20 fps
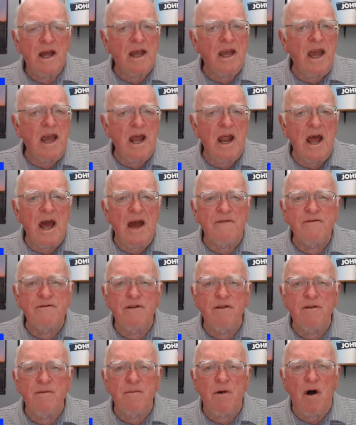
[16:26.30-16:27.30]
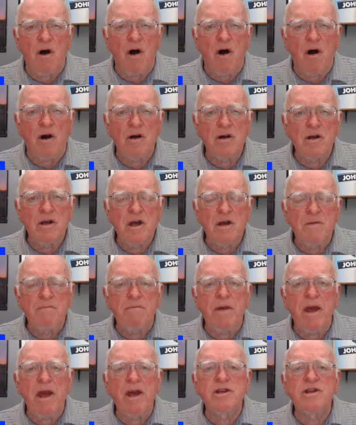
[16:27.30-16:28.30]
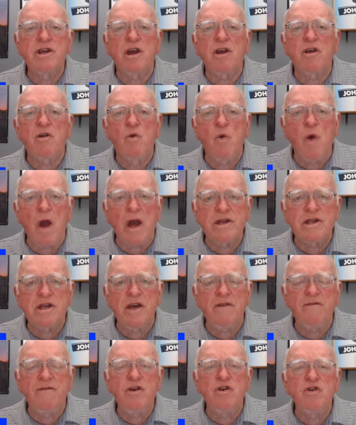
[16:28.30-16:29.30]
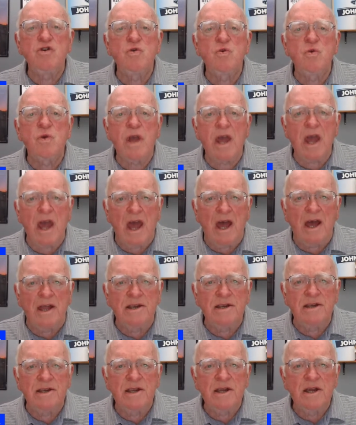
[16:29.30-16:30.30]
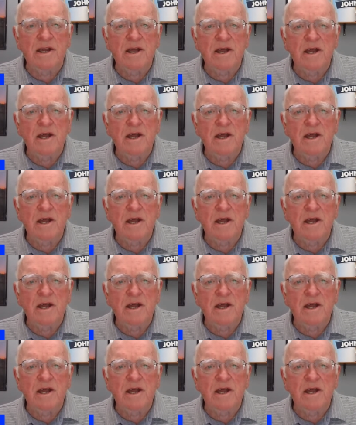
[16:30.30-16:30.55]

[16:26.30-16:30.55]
and get after the ball. Be as aggressive as you can